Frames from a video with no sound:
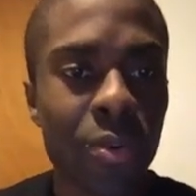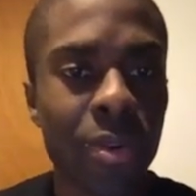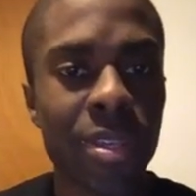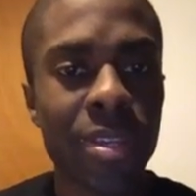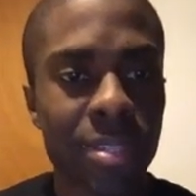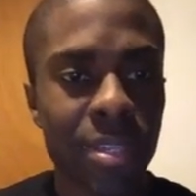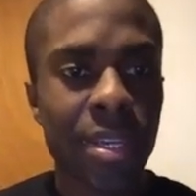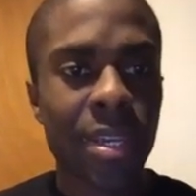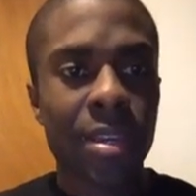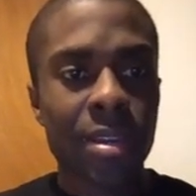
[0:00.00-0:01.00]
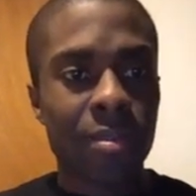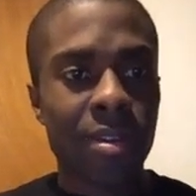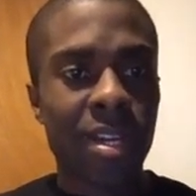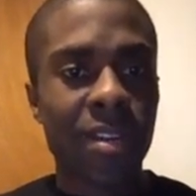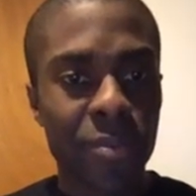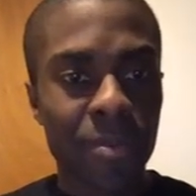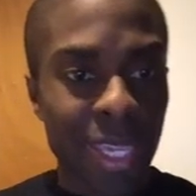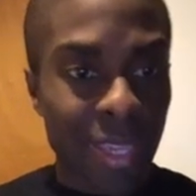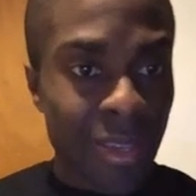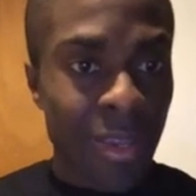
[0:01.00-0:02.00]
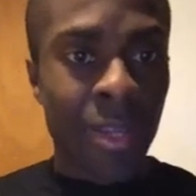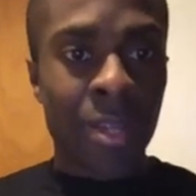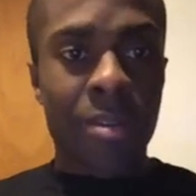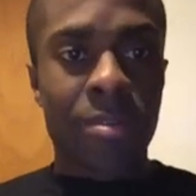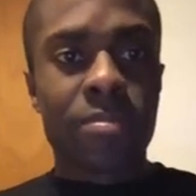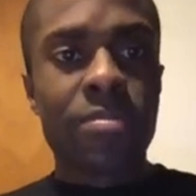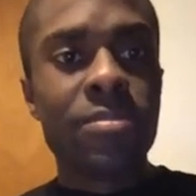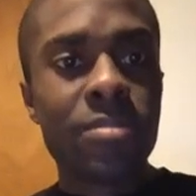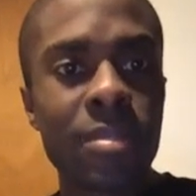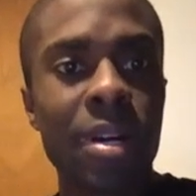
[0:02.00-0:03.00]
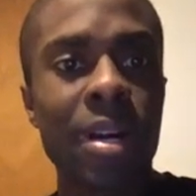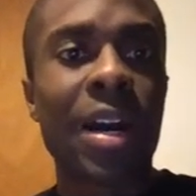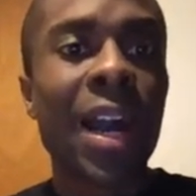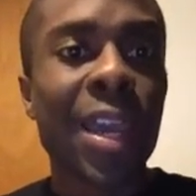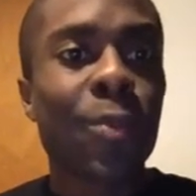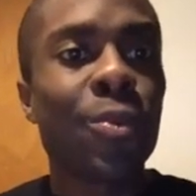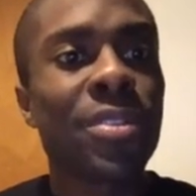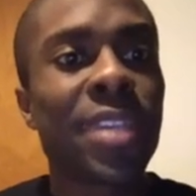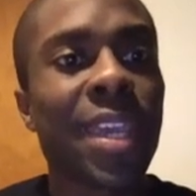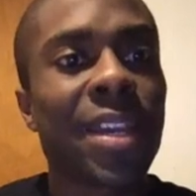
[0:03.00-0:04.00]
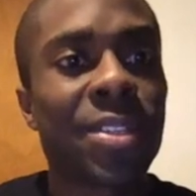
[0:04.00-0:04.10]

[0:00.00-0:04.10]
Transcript: with this, right? For me, I would take a